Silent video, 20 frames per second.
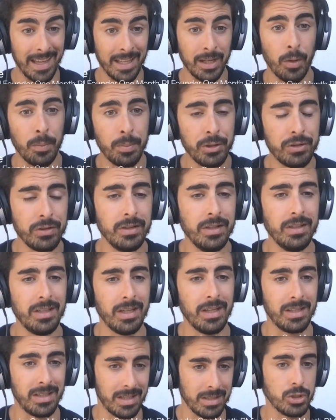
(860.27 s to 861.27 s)
that
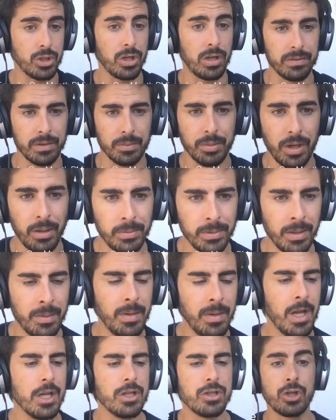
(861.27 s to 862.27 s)
opportunity and can solve the
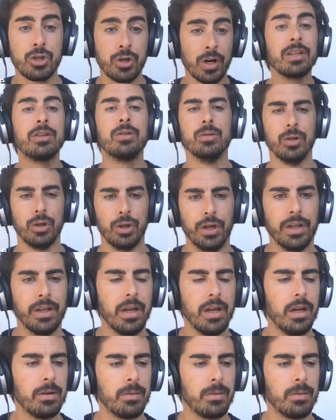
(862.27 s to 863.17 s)
problem. So you're trying to learn.